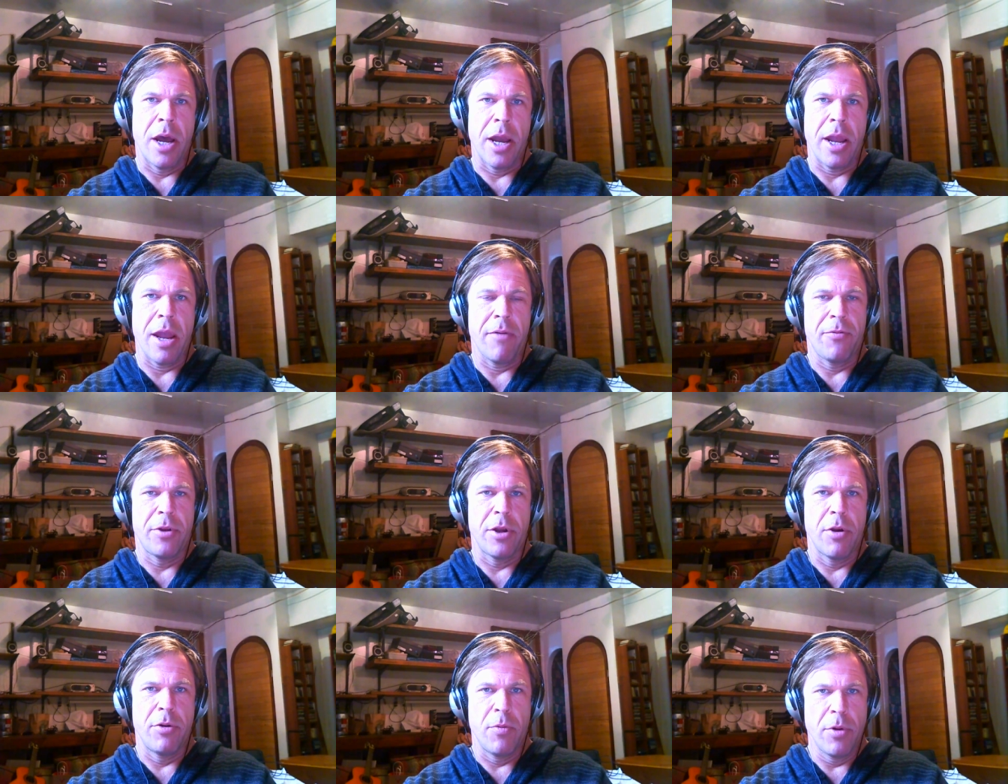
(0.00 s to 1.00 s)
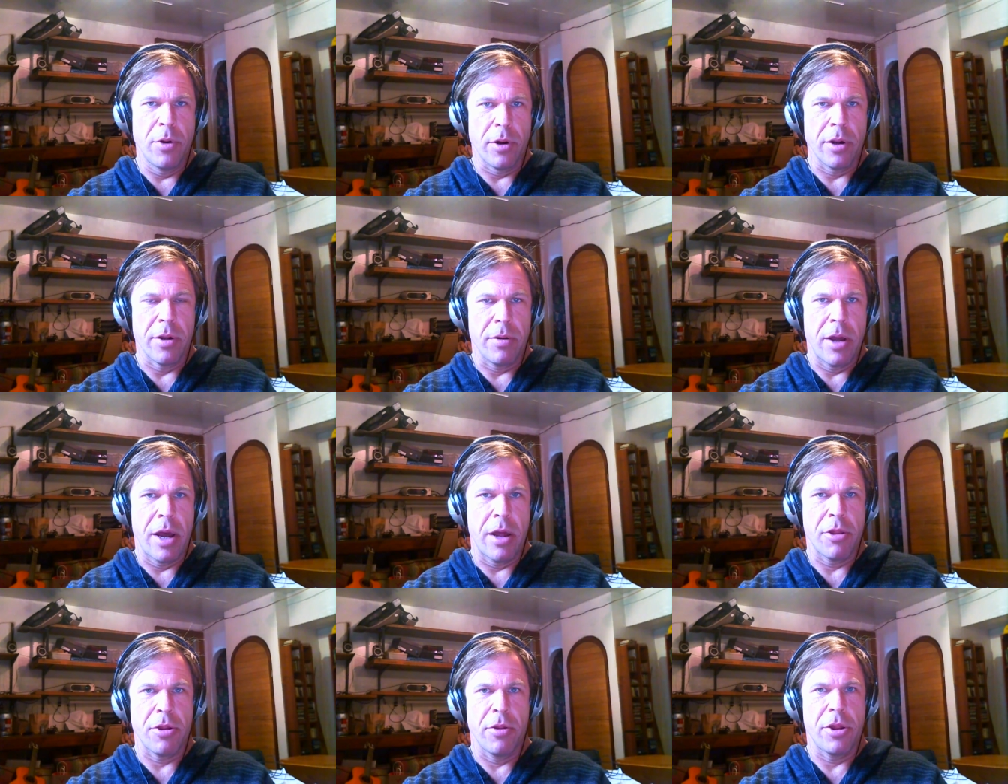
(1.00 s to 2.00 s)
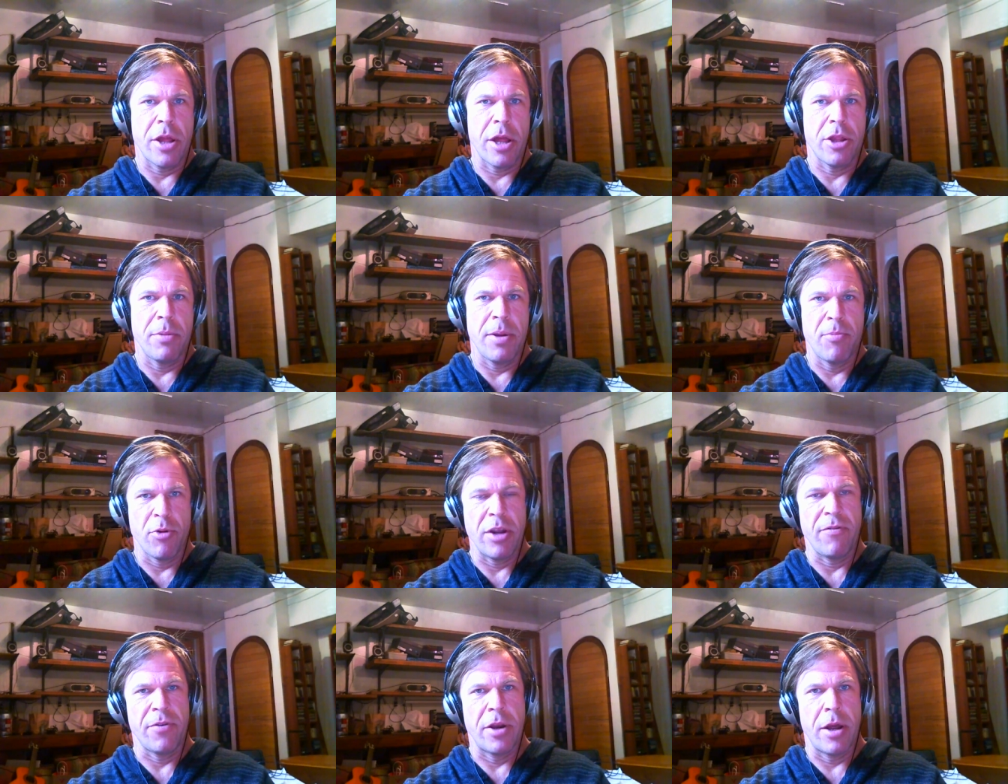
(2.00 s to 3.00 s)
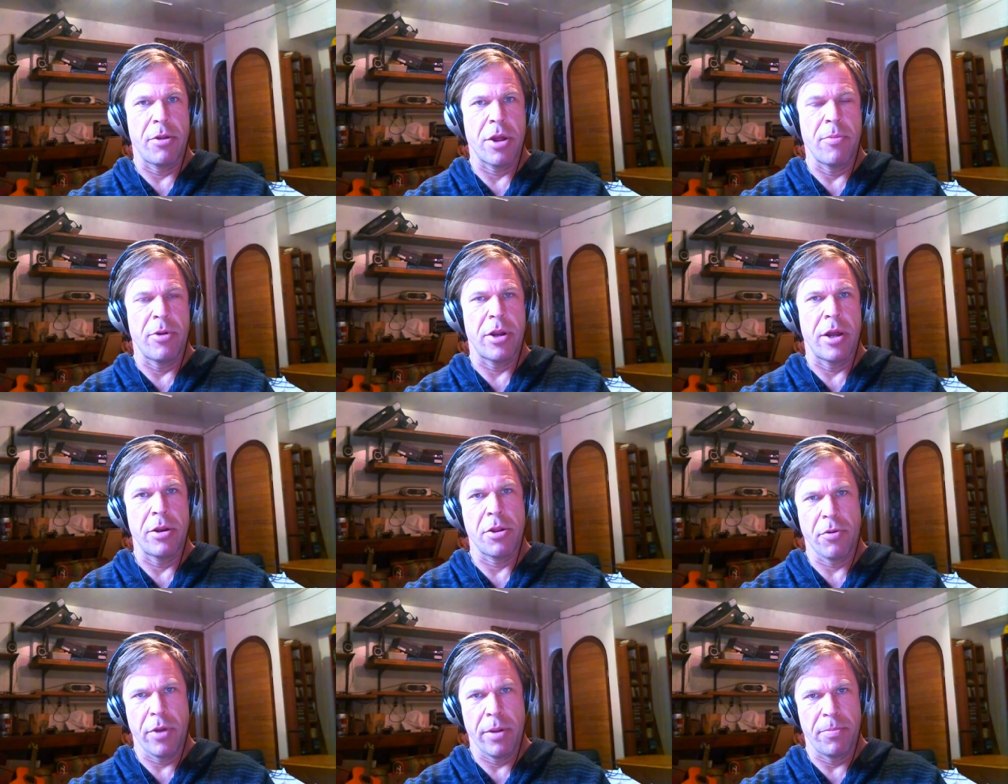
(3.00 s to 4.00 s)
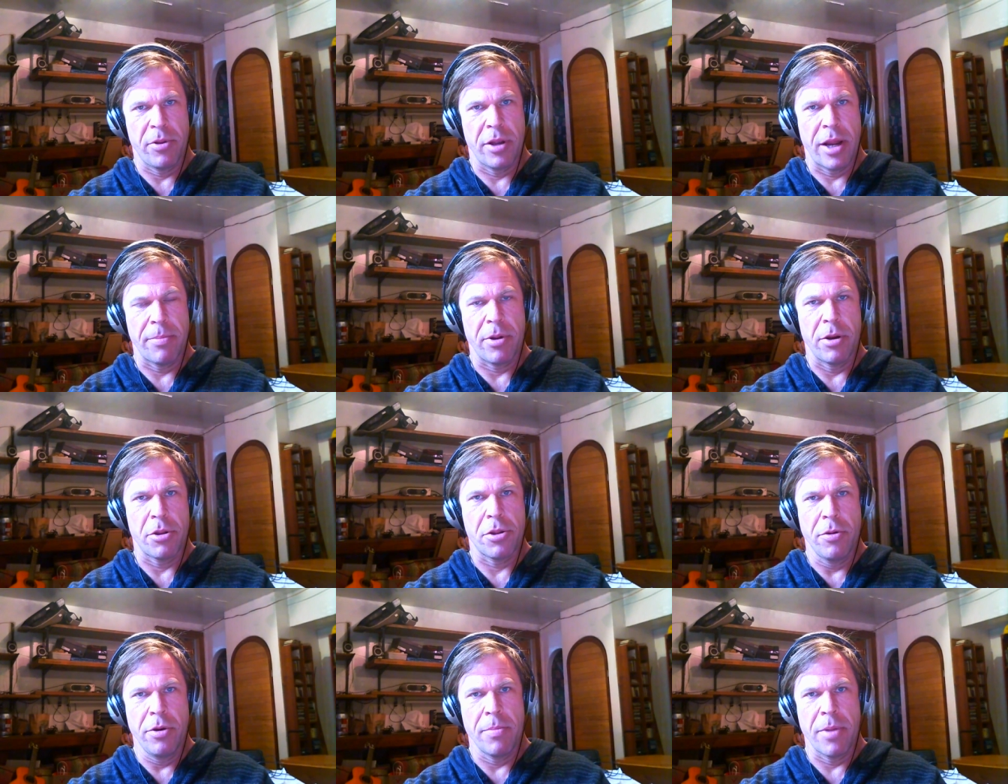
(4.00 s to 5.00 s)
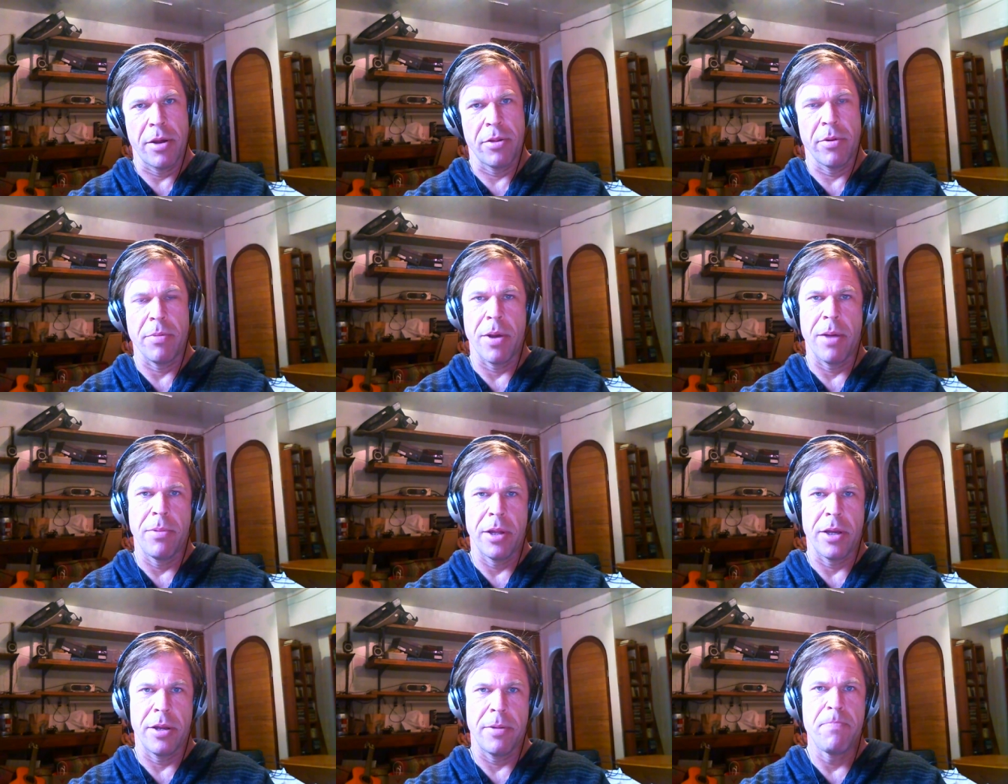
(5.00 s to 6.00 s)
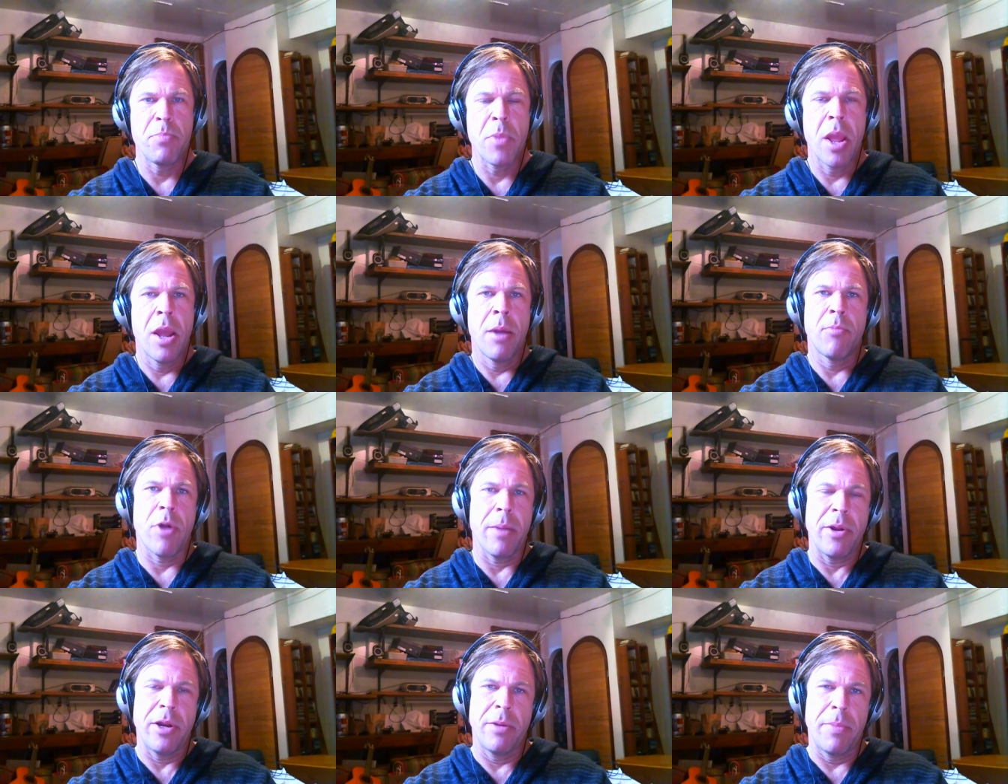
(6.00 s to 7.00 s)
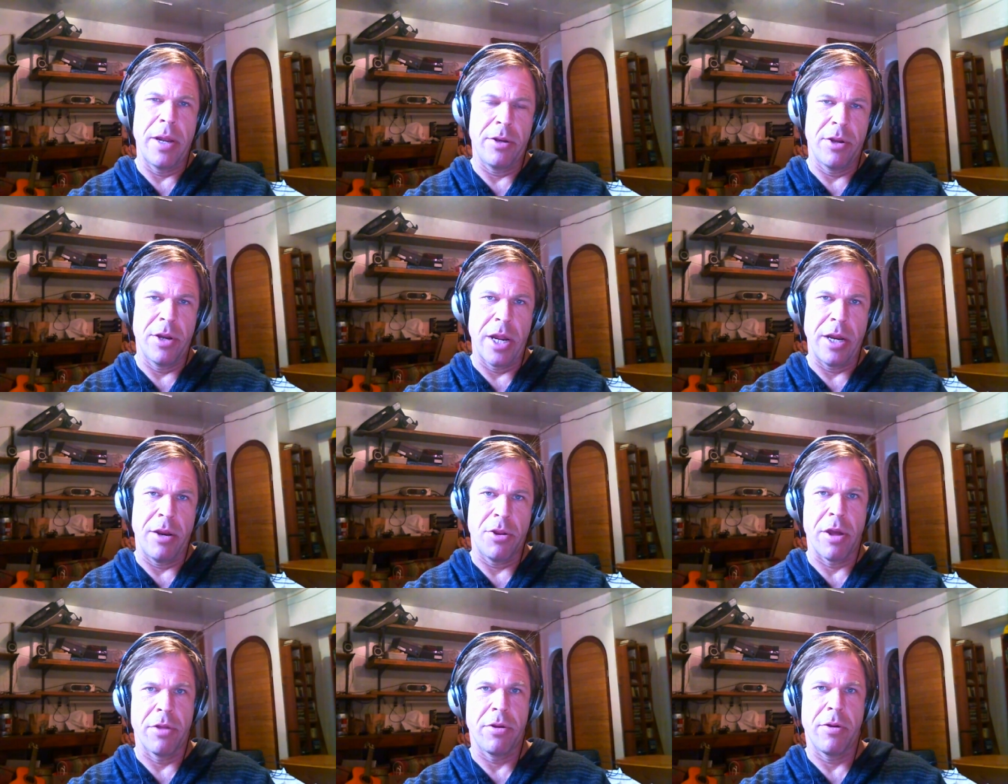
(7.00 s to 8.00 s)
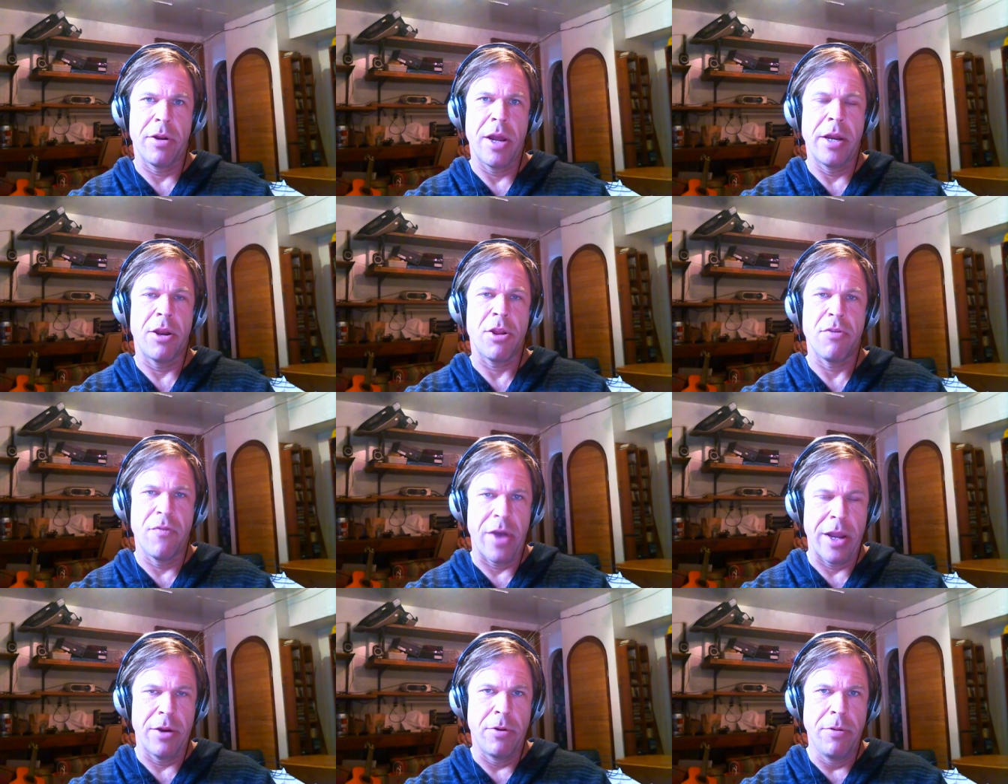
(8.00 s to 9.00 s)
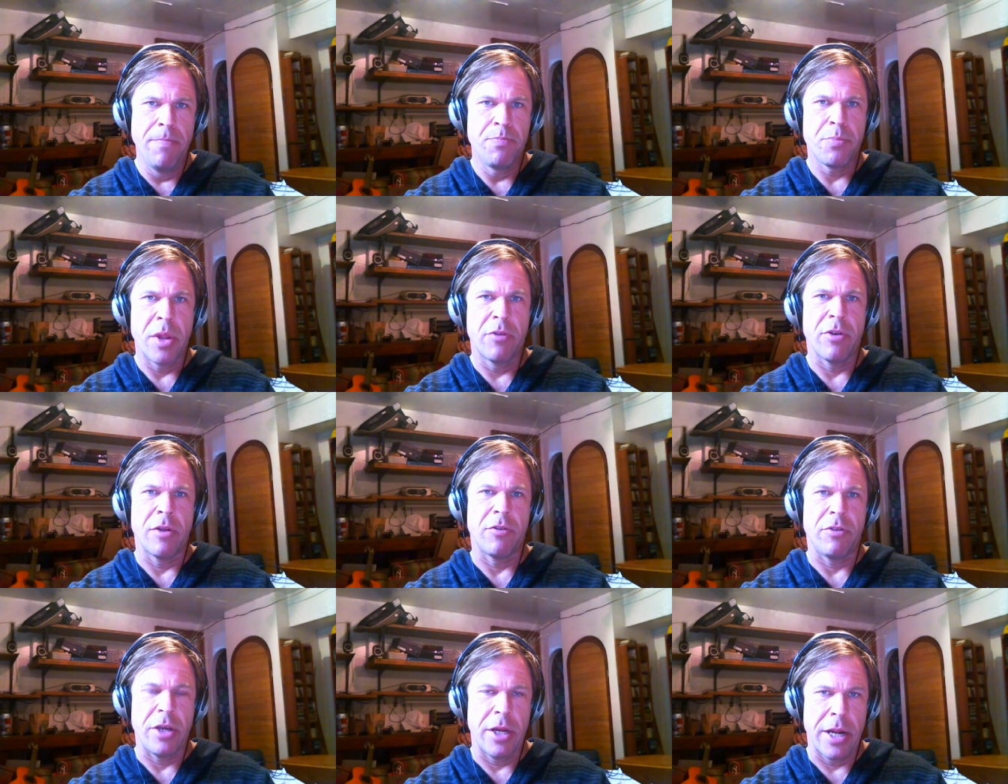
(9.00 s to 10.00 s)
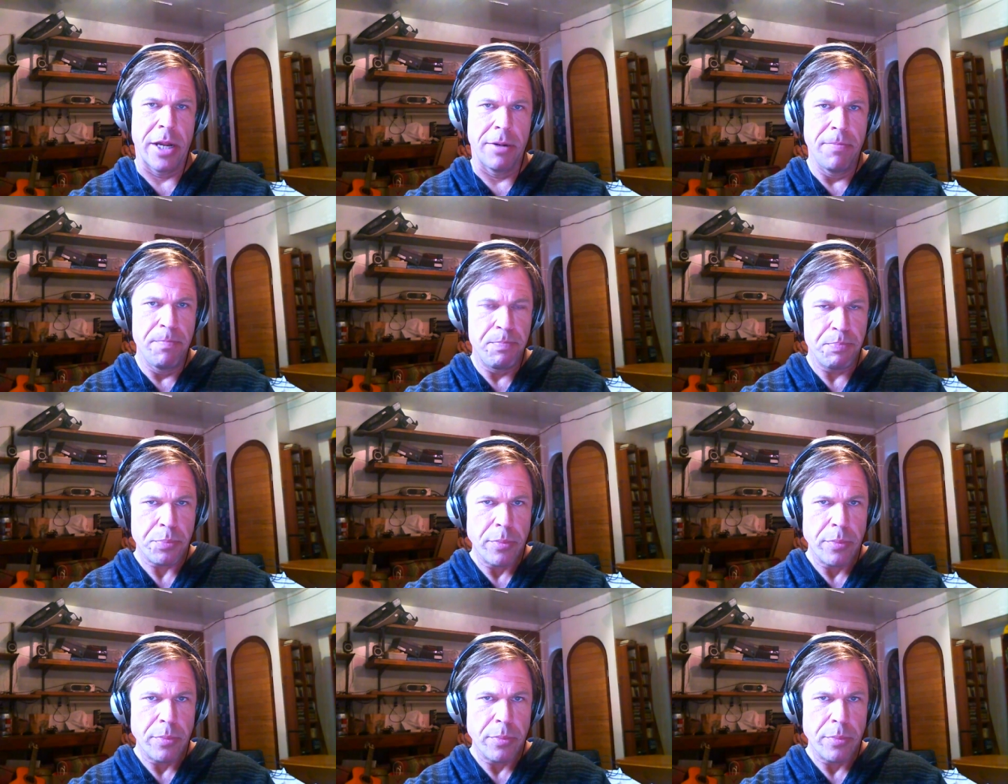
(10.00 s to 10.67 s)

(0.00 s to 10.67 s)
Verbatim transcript: I have to go to work, so this has to be brief and somewhat unscripted. I'm concerned about the Republican primary debate tonight in South Carolina. It's vital. It's on CNN.